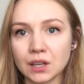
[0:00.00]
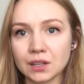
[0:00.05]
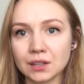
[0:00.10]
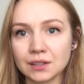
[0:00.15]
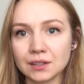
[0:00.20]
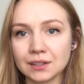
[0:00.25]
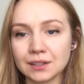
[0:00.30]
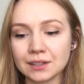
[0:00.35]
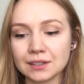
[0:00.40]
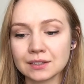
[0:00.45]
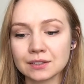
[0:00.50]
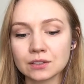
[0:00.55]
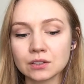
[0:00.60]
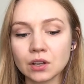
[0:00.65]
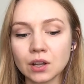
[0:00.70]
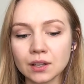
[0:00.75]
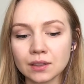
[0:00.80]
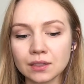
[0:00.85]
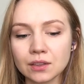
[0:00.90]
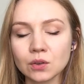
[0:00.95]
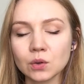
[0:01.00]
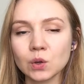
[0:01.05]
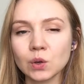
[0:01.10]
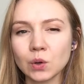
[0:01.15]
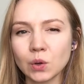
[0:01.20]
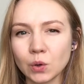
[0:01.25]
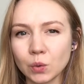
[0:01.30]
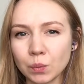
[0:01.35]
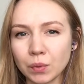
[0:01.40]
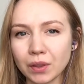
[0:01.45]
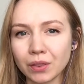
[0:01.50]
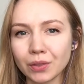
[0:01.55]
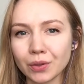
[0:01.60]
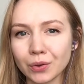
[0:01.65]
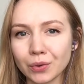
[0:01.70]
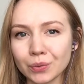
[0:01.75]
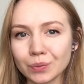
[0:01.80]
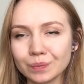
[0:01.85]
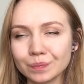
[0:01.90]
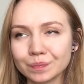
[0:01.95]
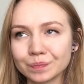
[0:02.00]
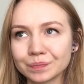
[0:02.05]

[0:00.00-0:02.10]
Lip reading: it's not the jojoba though.